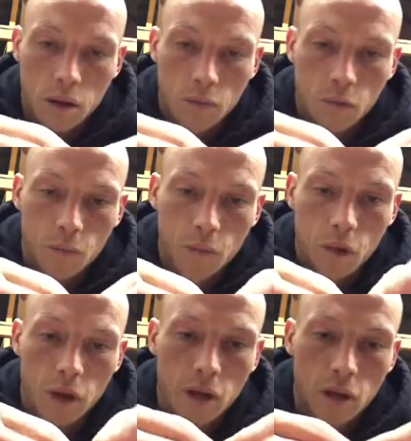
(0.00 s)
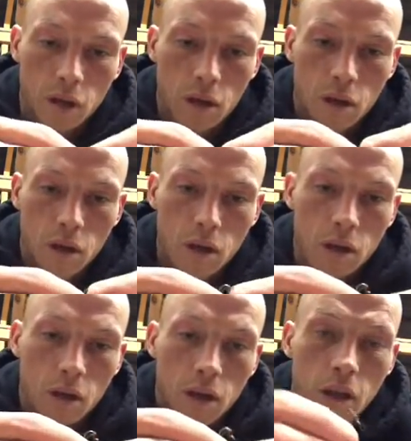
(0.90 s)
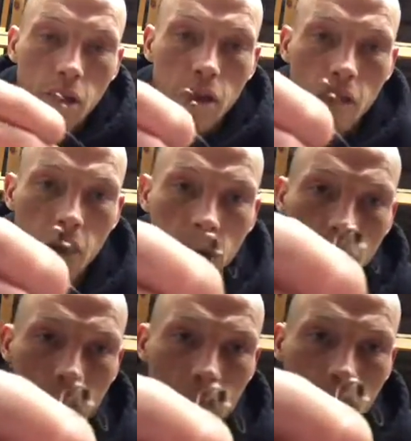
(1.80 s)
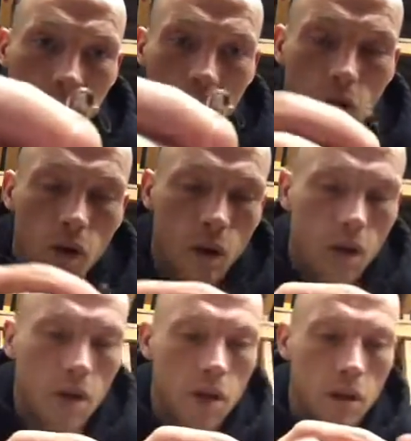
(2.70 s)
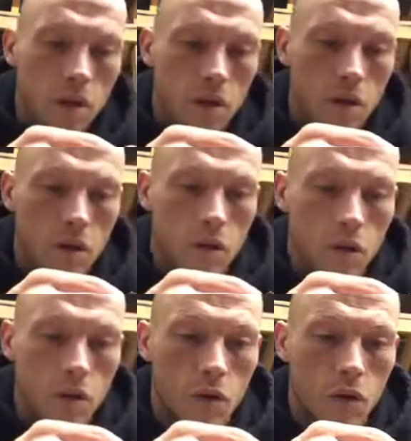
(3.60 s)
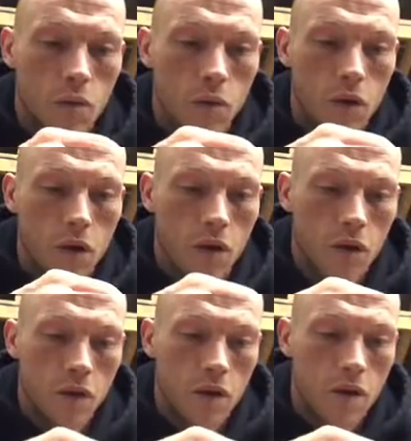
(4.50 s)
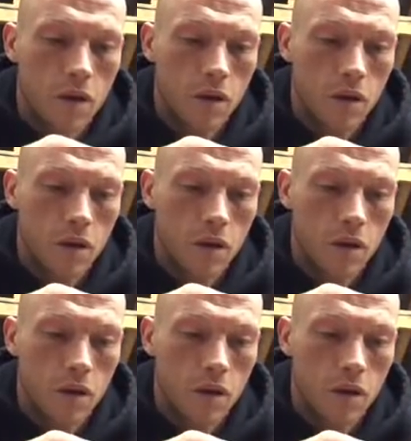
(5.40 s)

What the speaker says: And just pull it. You can see that it's caught like that. So I just pull it over,